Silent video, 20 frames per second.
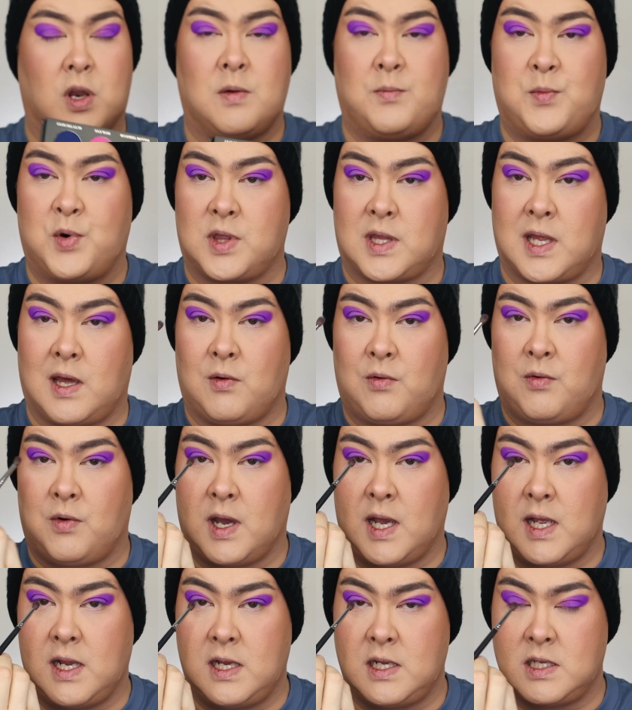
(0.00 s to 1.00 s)
going to put that
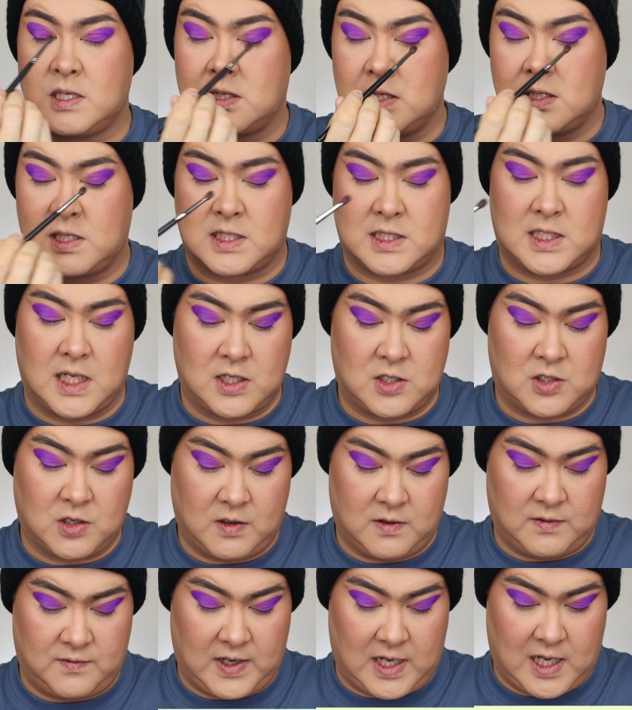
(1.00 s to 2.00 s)
right into the center
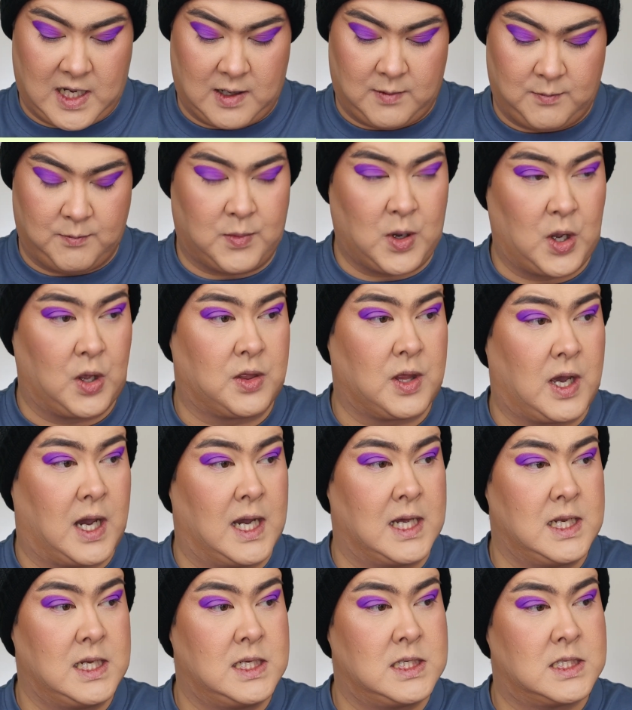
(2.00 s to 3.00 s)
of both
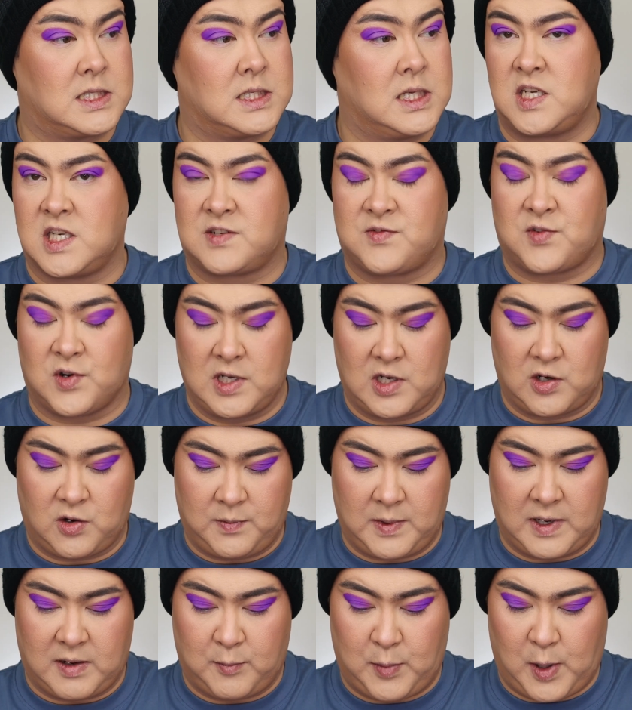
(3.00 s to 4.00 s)
eyelids, just for a little
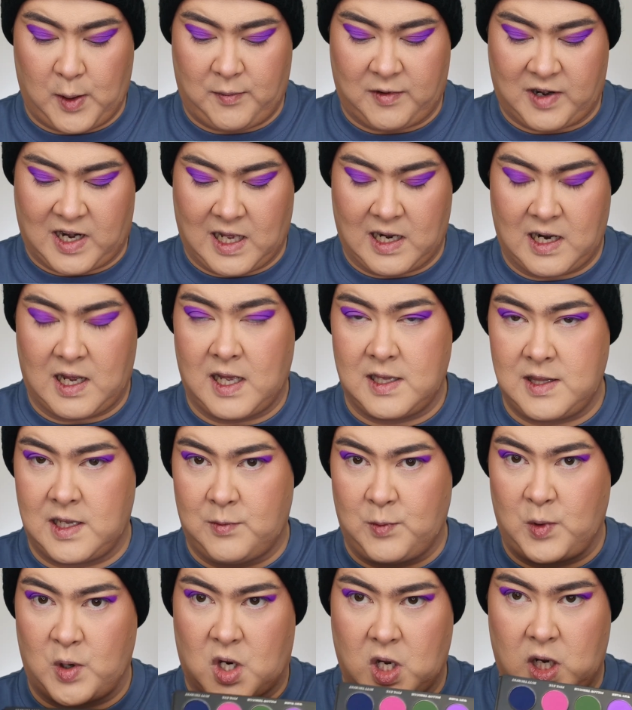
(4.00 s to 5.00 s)
bit of pop of color, and then
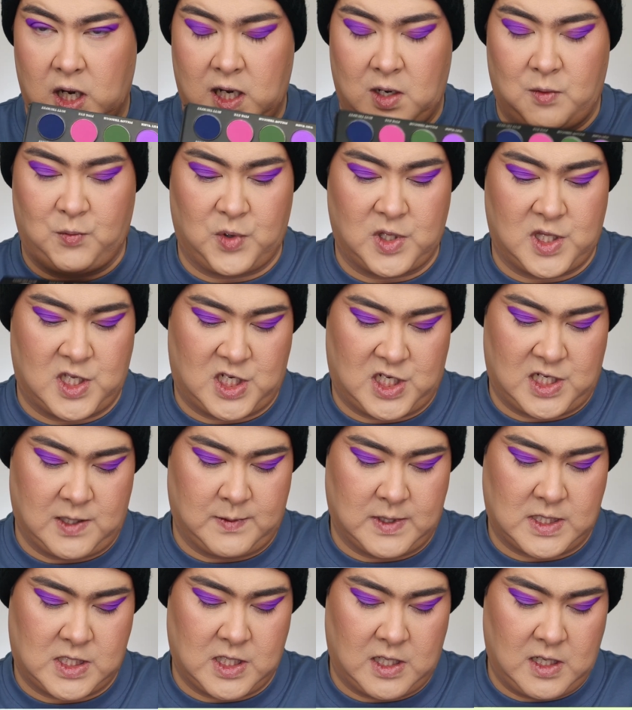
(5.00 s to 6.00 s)
we'll go in with the
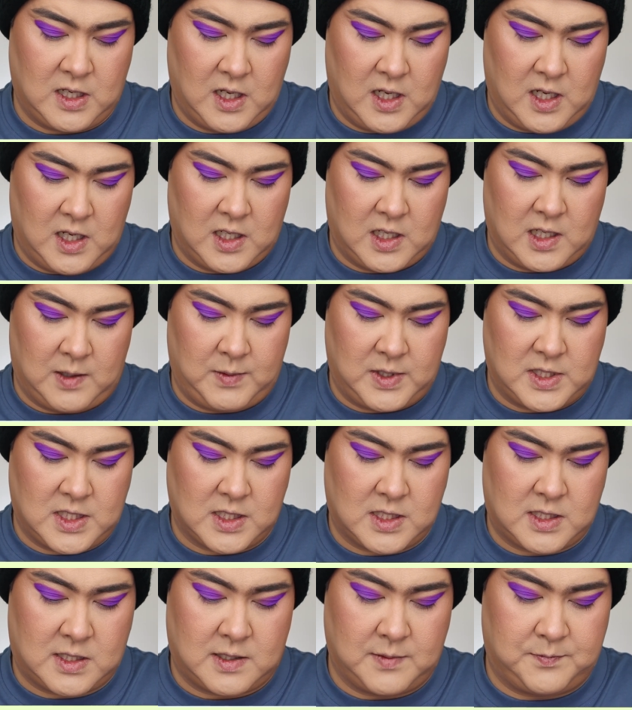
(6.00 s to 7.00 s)
shimmer. So let me
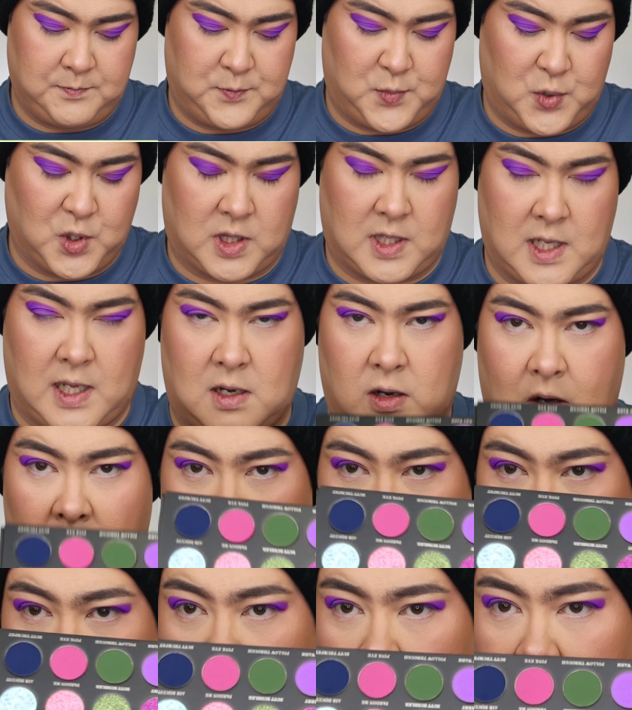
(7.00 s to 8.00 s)
just put that
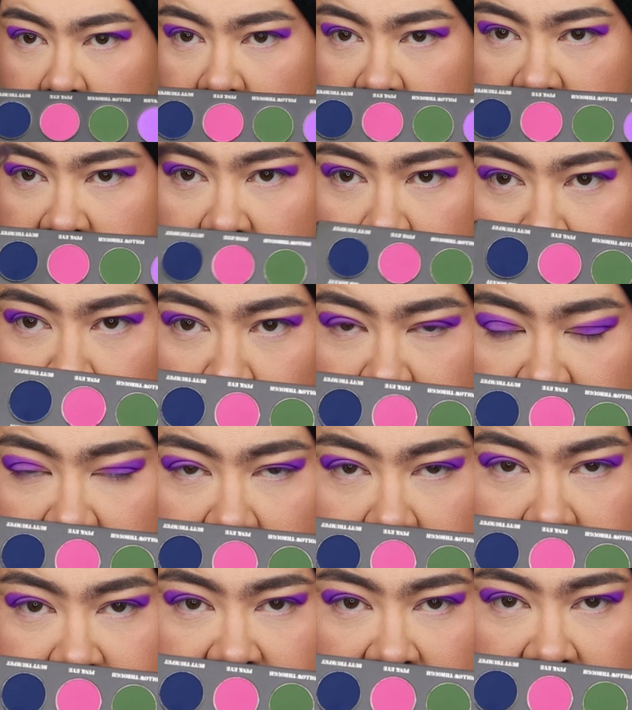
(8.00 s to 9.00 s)
on this Morphe
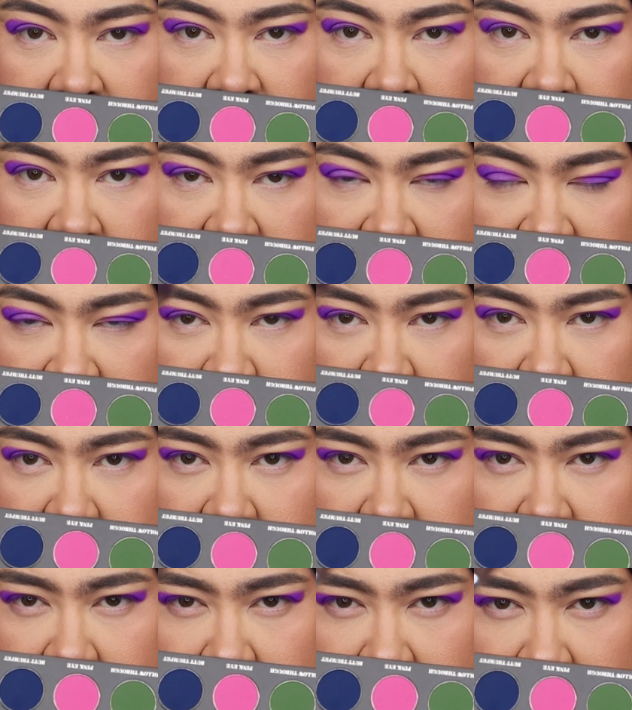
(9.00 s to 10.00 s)
M506 brush,
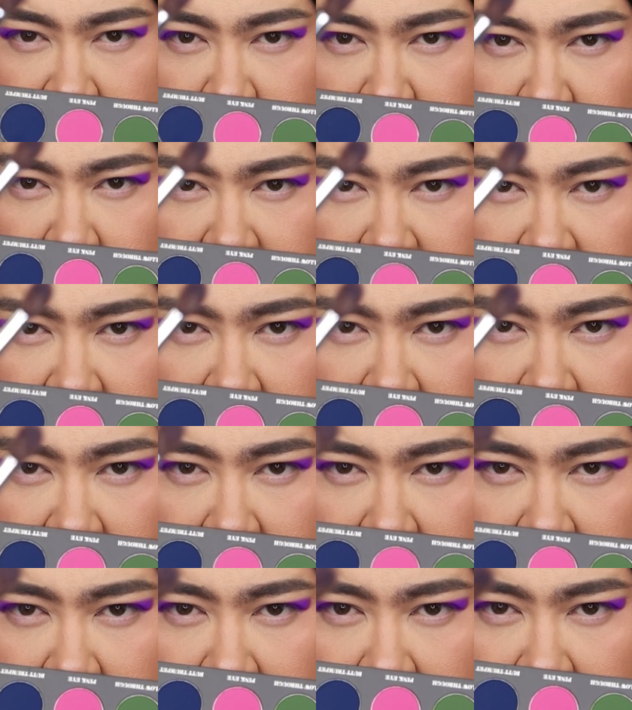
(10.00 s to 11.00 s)
because it's more of
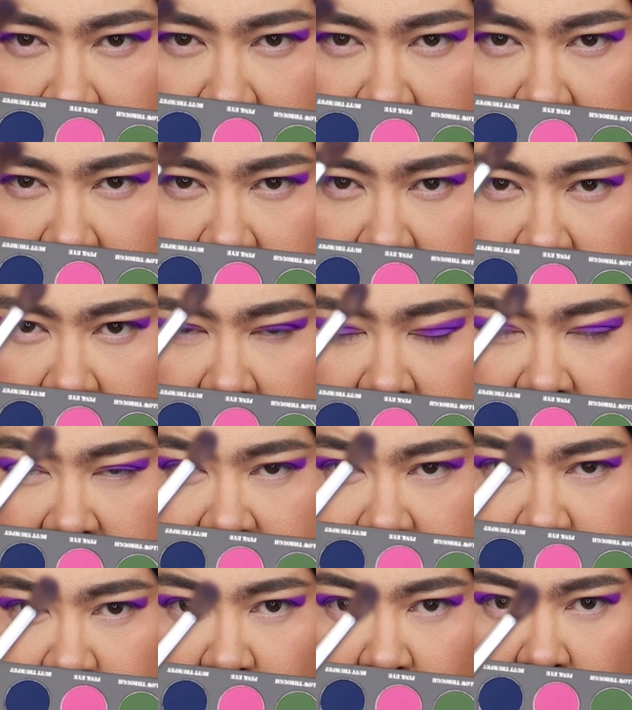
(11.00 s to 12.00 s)
a
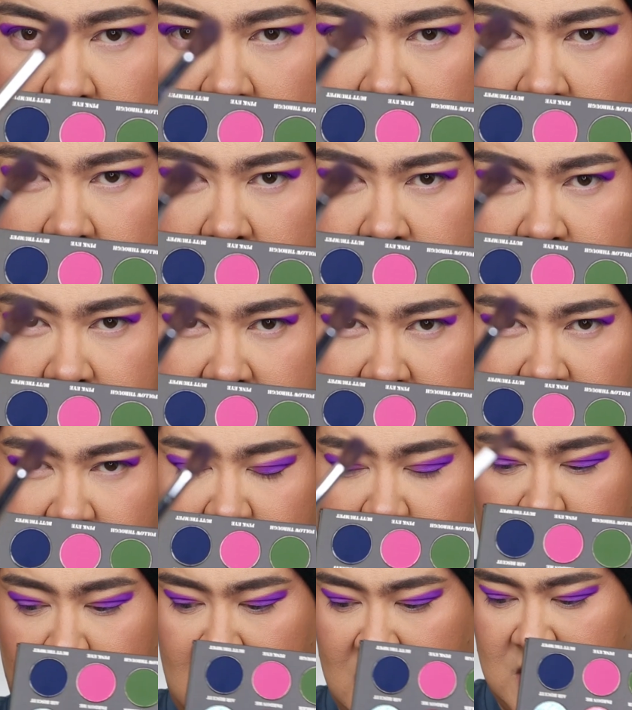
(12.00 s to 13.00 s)
smaller pencil
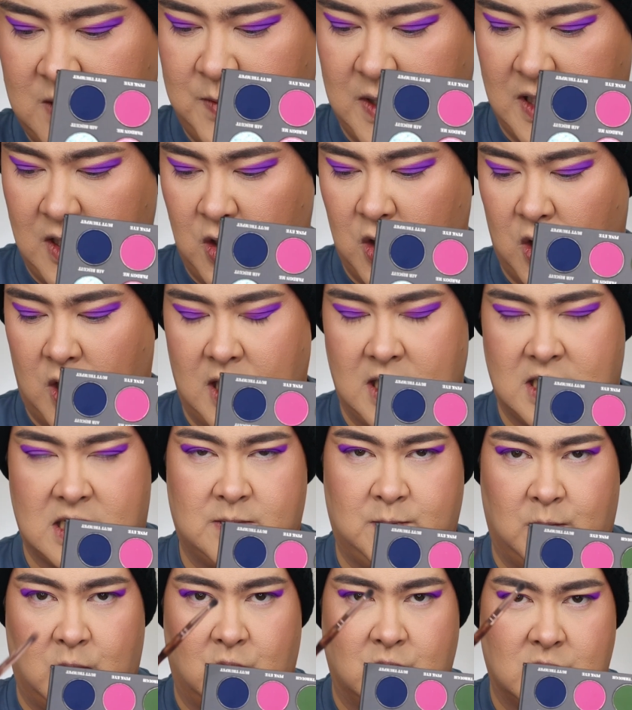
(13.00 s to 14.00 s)
brush, but not as
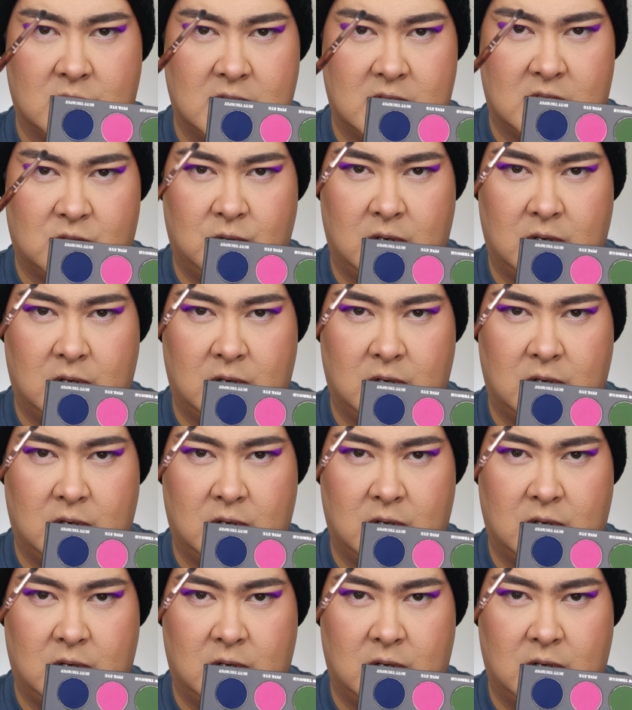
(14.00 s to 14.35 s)
small as this